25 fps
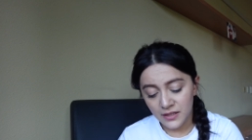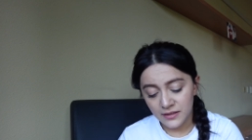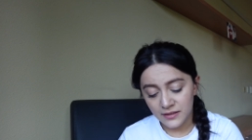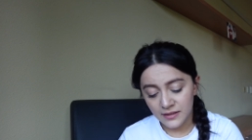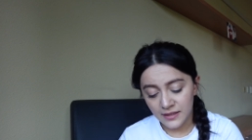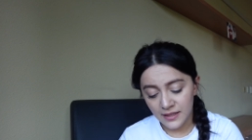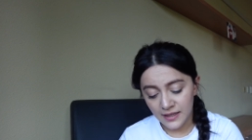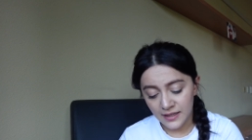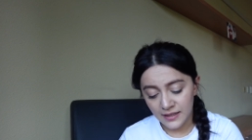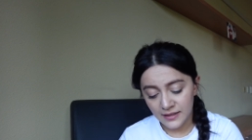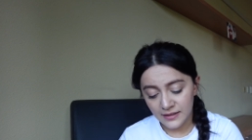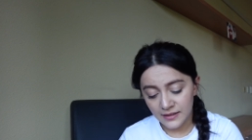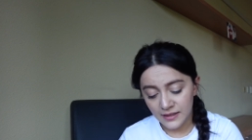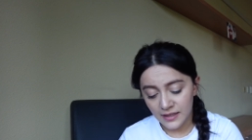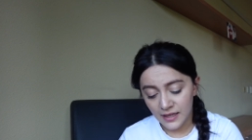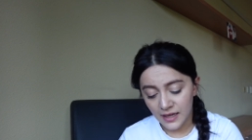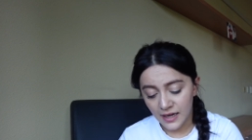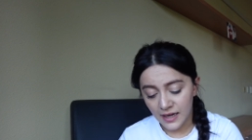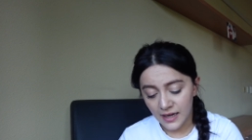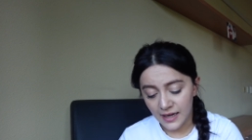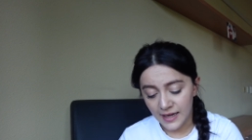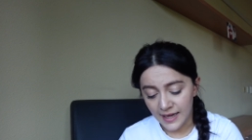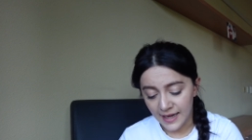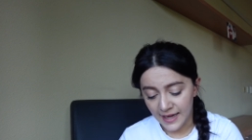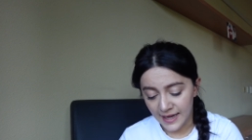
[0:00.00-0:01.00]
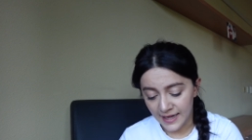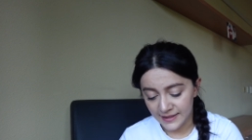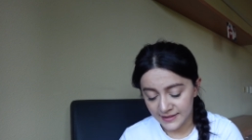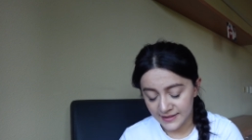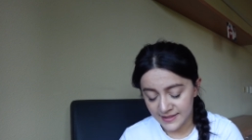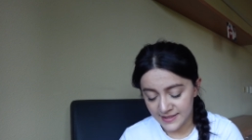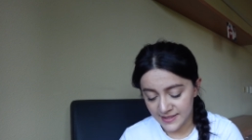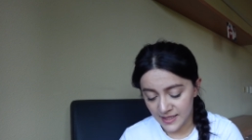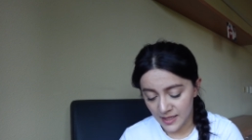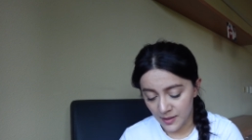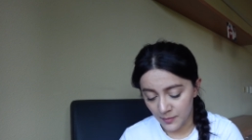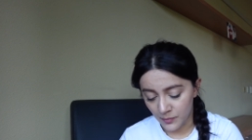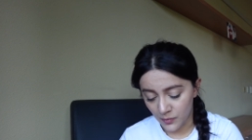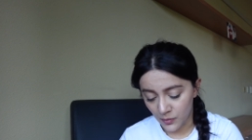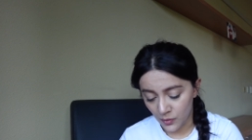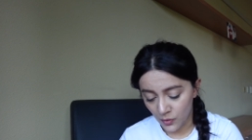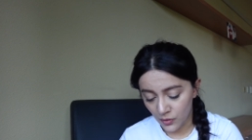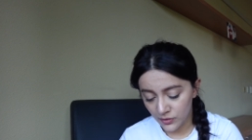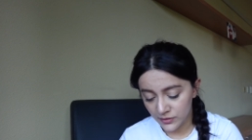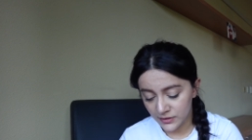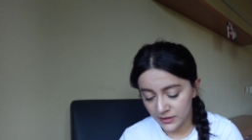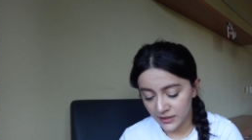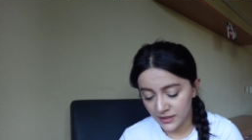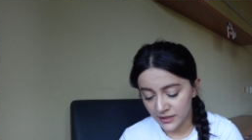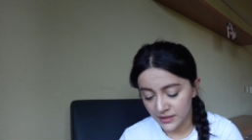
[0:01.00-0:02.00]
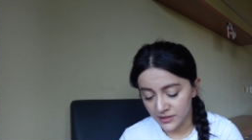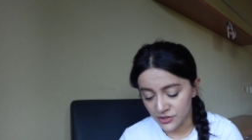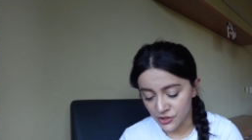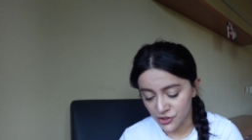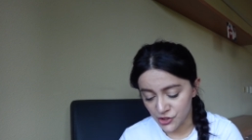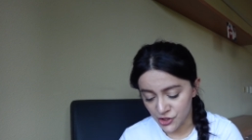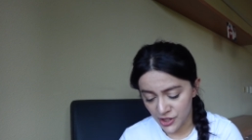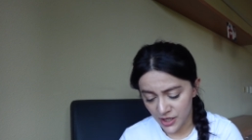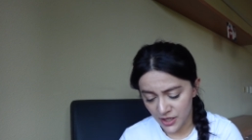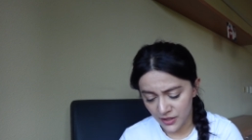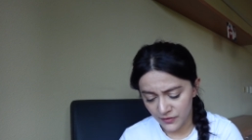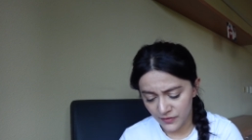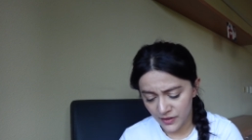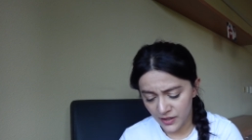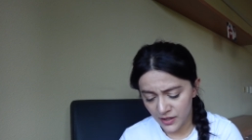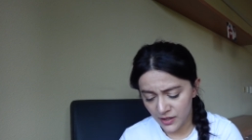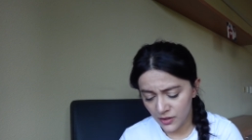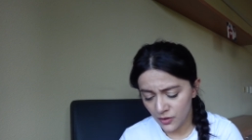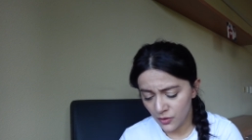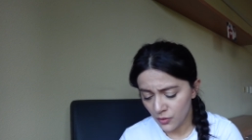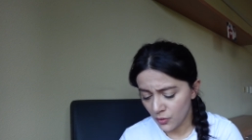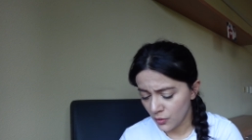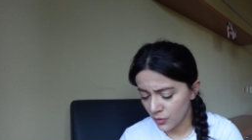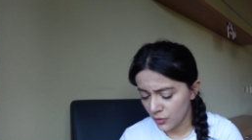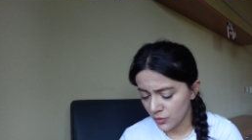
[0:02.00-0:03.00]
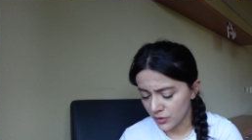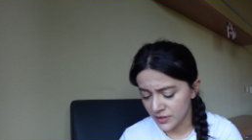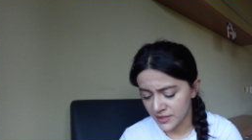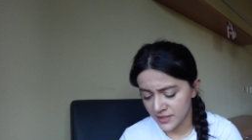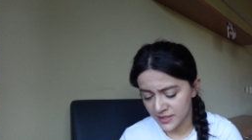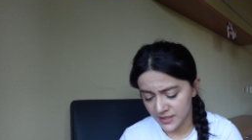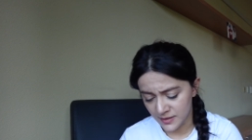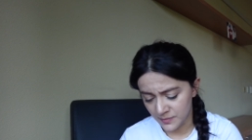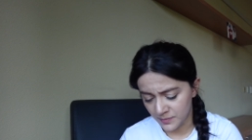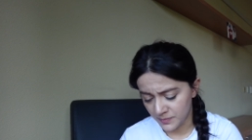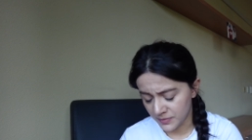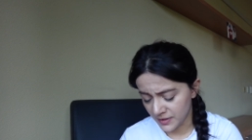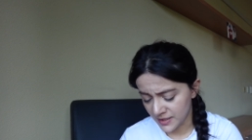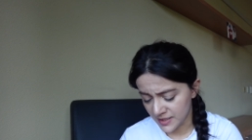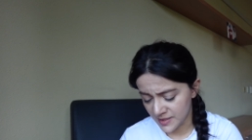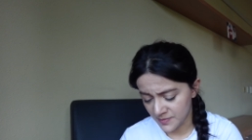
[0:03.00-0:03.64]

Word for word: Then I had some code in Java or C++,